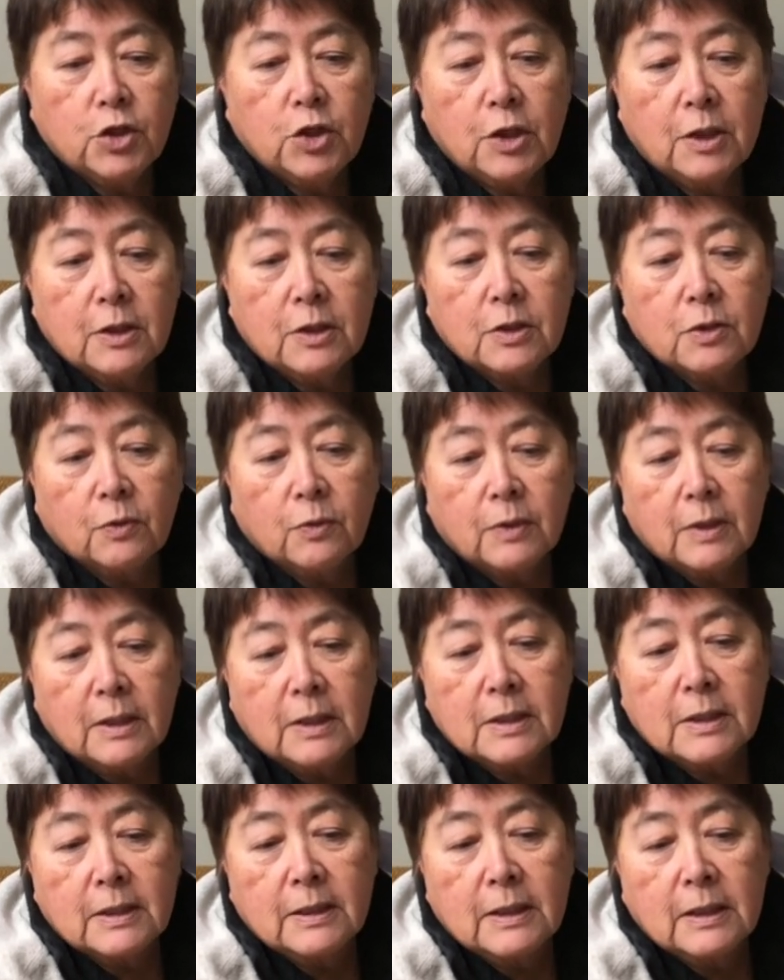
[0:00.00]
chits, or
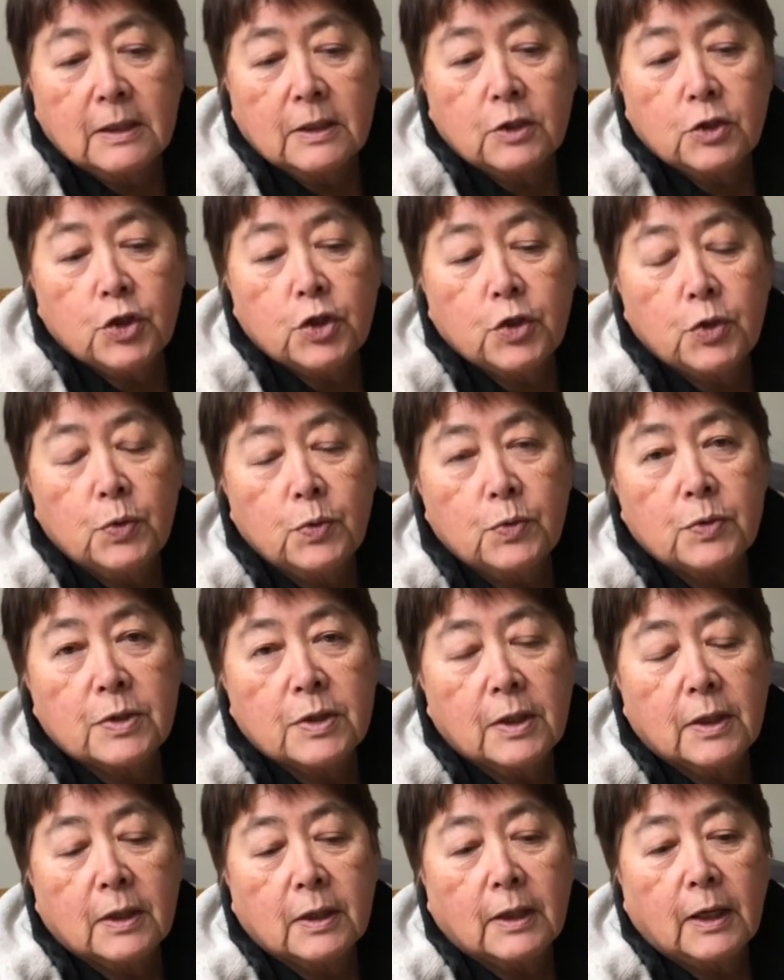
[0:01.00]
these little shoots
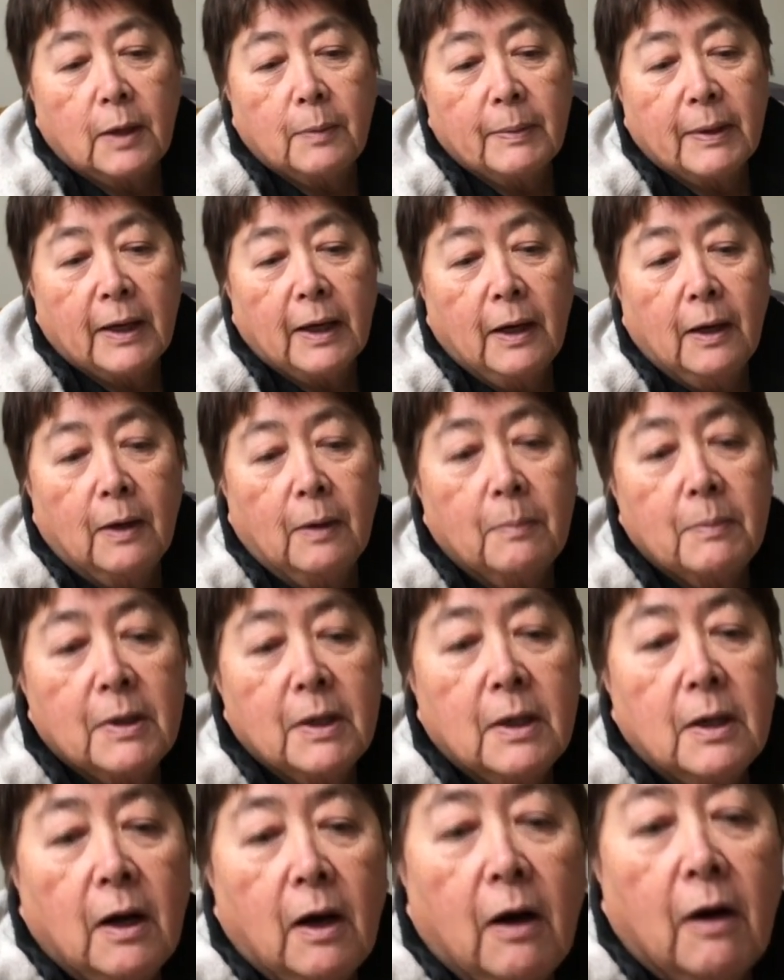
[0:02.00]
that are coming up,
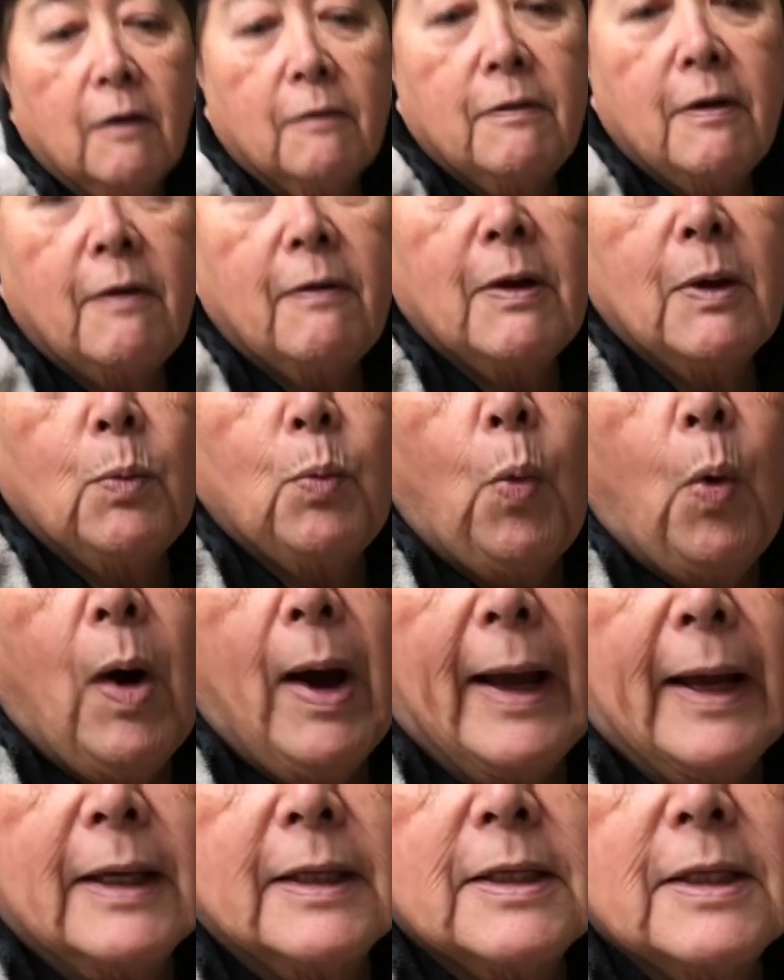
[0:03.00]
are very
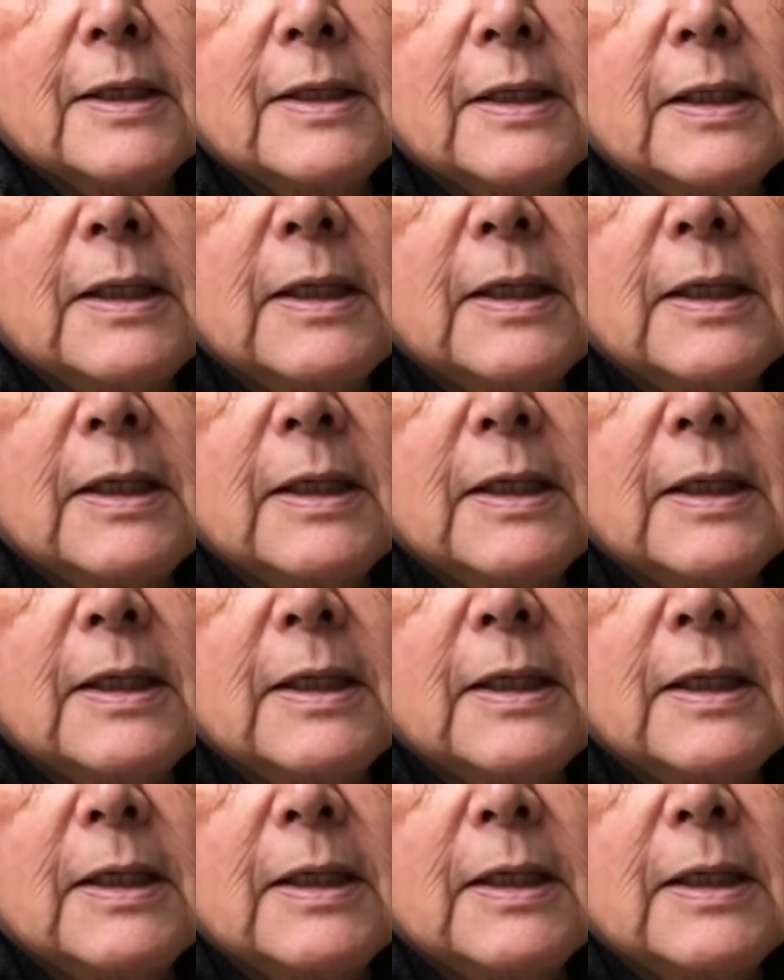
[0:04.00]
white.